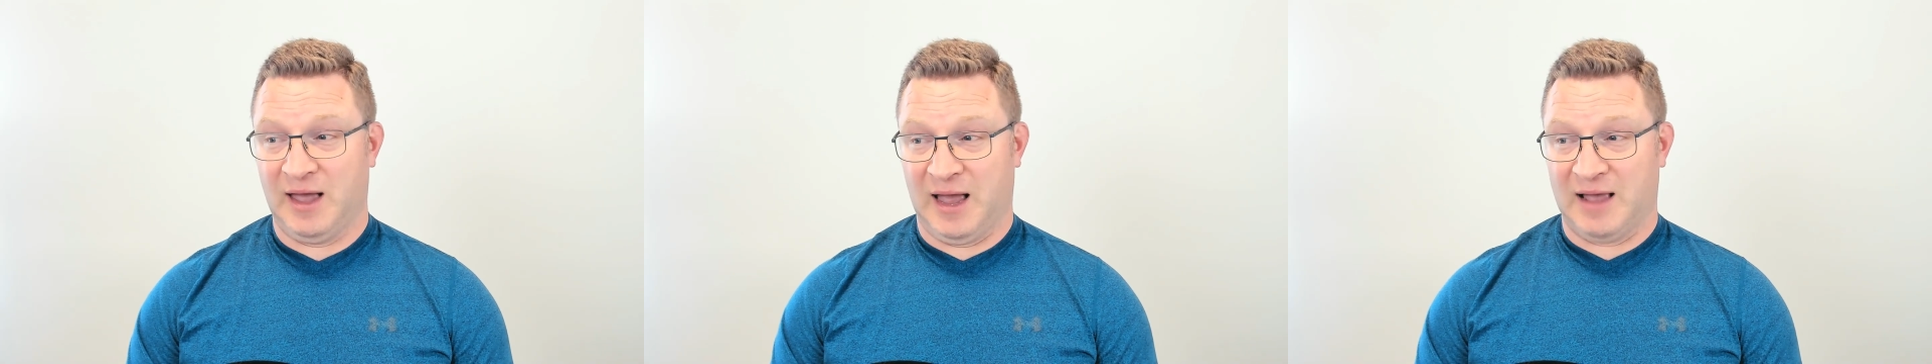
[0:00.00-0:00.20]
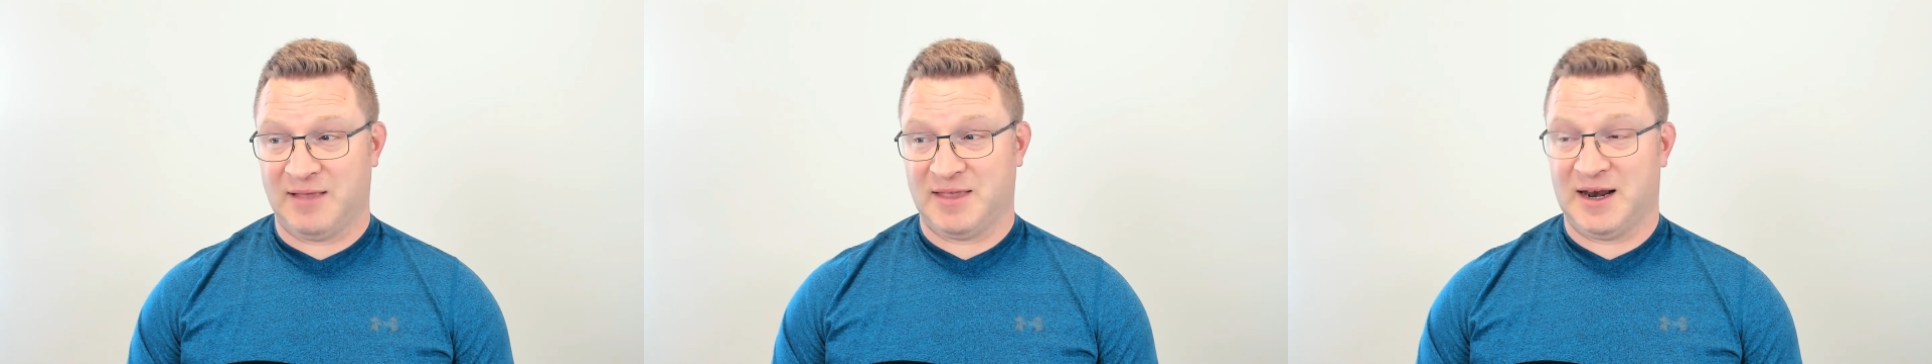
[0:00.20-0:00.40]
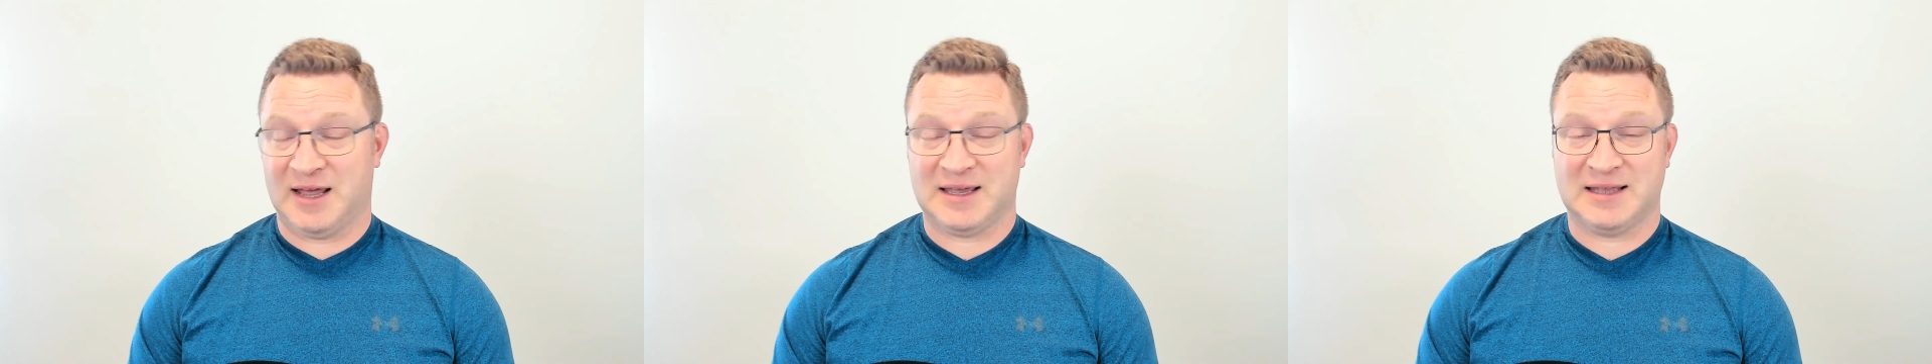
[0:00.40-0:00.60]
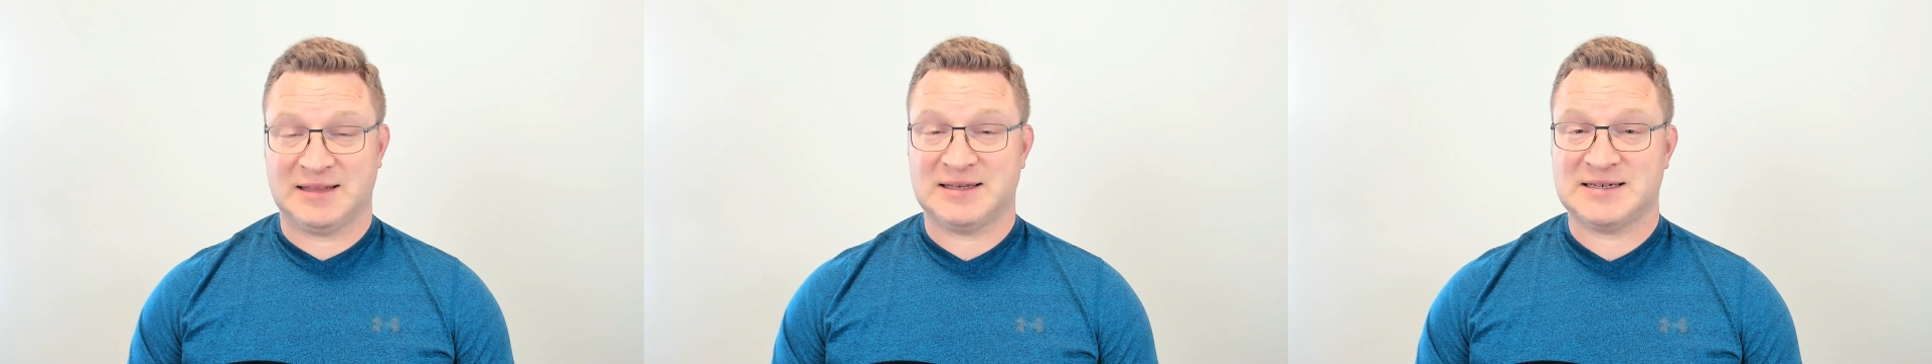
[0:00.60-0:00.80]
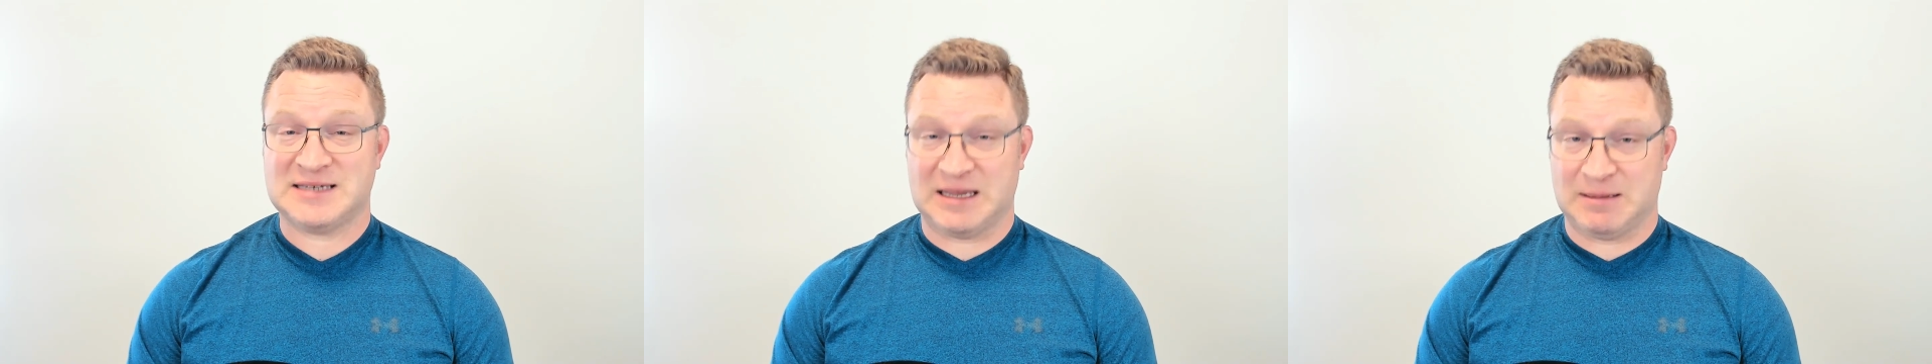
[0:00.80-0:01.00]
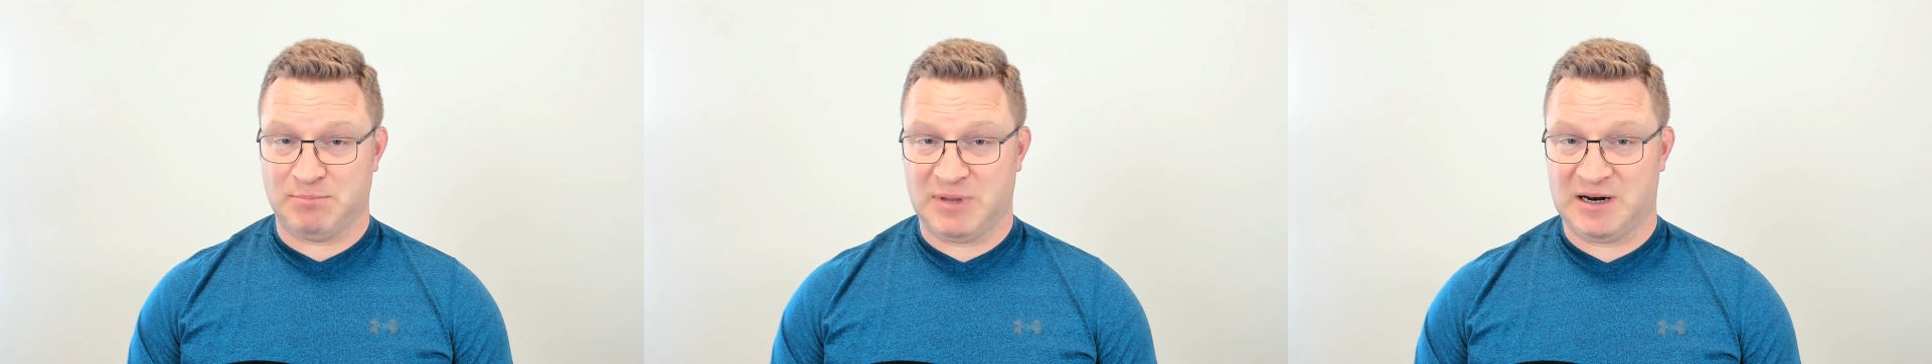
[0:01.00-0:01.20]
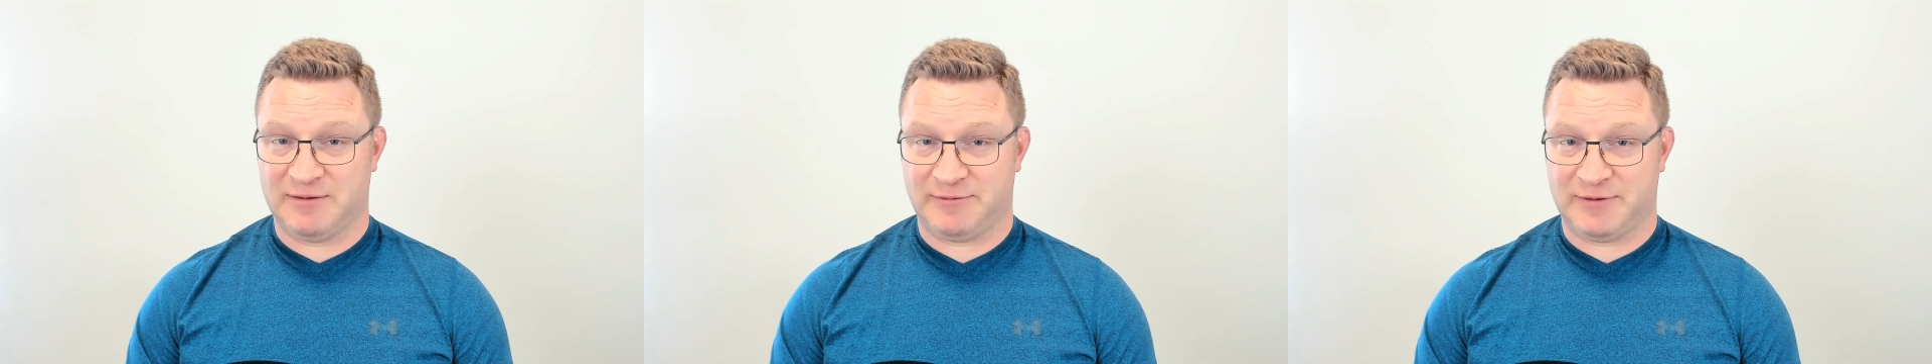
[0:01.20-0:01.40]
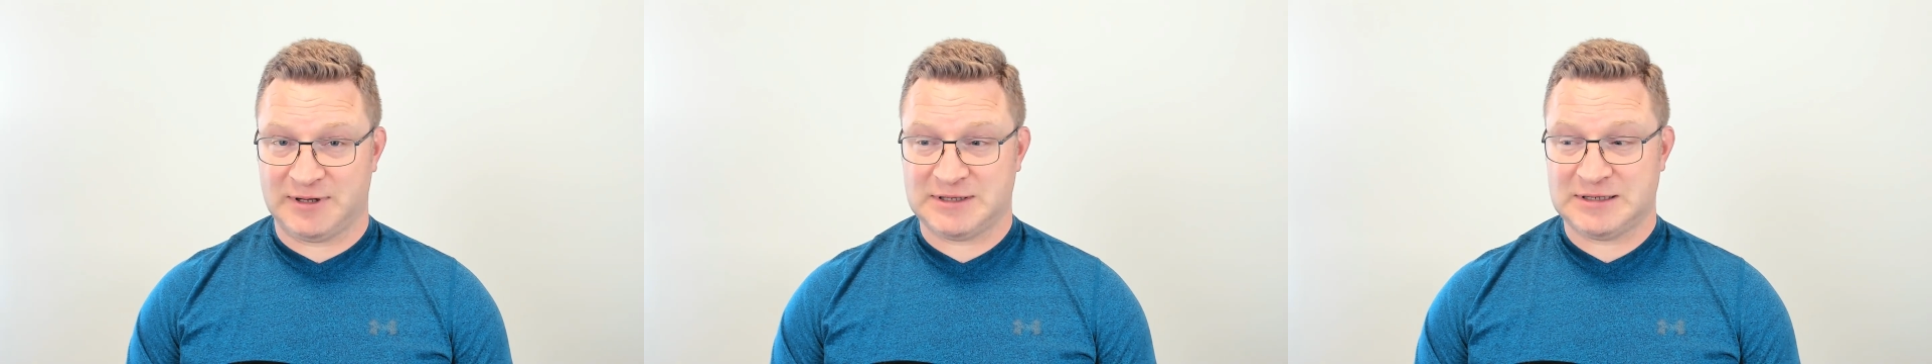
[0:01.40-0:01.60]
And then I get the same
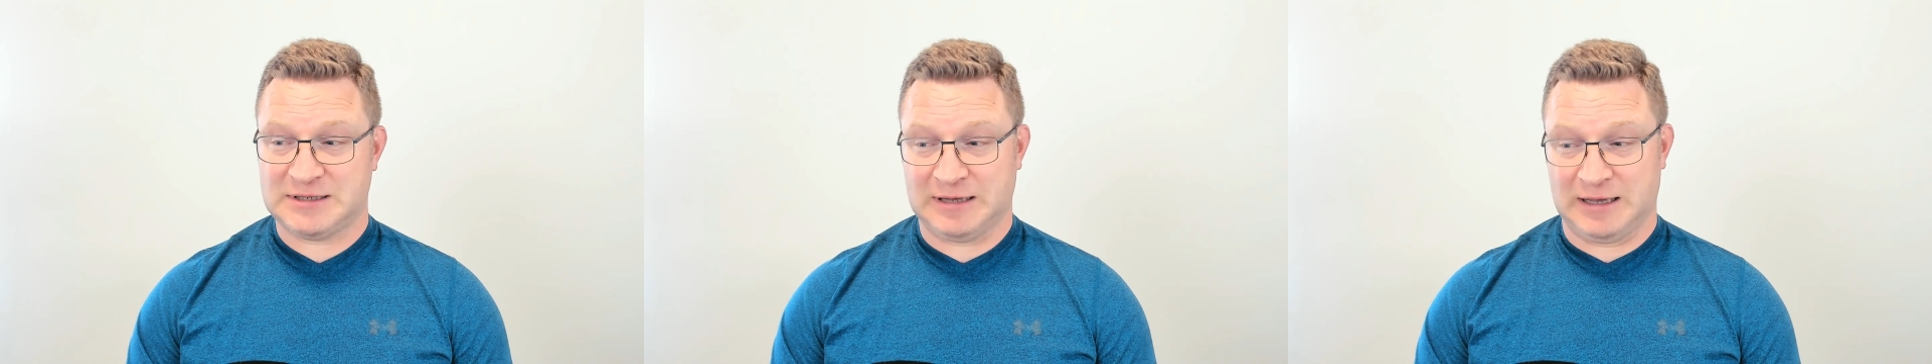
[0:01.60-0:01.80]
benefits.